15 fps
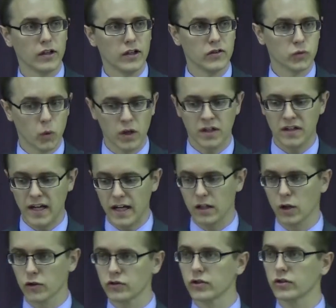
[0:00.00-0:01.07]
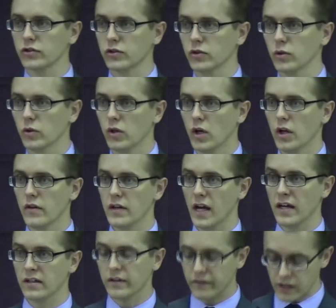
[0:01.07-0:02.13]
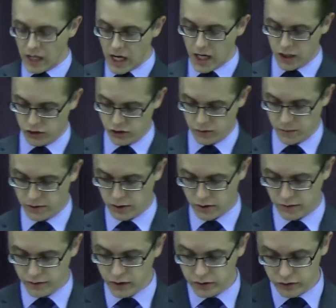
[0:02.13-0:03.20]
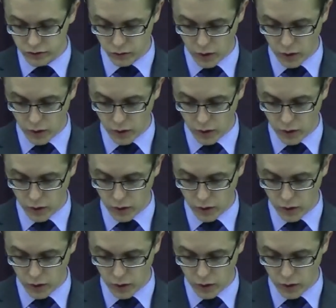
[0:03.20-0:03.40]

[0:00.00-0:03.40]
is one day closer to the end of the age, the return of Jesus